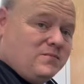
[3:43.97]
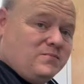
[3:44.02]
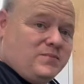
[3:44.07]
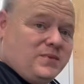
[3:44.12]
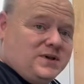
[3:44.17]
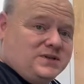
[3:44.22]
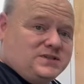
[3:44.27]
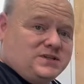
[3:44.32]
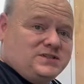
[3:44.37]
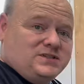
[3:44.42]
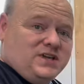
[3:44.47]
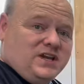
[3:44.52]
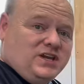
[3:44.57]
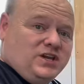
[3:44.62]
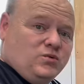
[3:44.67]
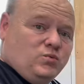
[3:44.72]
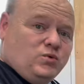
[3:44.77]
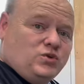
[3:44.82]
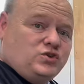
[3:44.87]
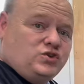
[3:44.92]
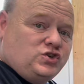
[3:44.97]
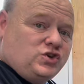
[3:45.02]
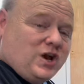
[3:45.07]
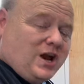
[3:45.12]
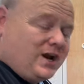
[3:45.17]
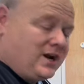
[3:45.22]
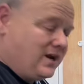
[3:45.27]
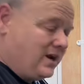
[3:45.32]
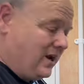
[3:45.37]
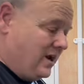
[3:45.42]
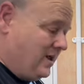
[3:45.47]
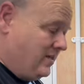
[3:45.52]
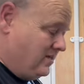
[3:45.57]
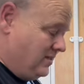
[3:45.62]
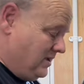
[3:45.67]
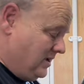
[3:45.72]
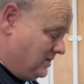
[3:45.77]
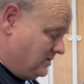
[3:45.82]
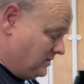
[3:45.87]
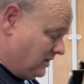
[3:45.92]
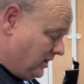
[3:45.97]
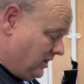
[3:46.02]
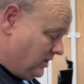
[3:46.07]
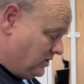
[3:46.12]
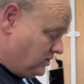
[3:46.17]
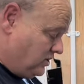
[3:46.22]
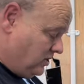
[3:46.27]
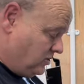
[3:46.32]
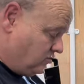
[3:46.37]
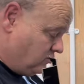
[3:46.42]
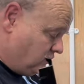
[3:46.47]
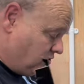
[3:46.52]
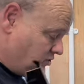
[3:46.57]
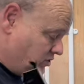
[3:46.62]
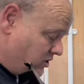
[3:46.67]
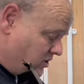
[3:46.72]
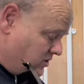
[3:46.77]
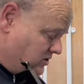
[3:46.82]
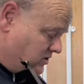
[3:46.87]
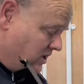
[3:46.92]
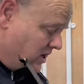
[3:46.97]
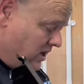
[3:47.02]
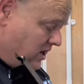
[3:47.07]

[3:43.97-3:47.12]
but as I say, you would check in the installation instructions.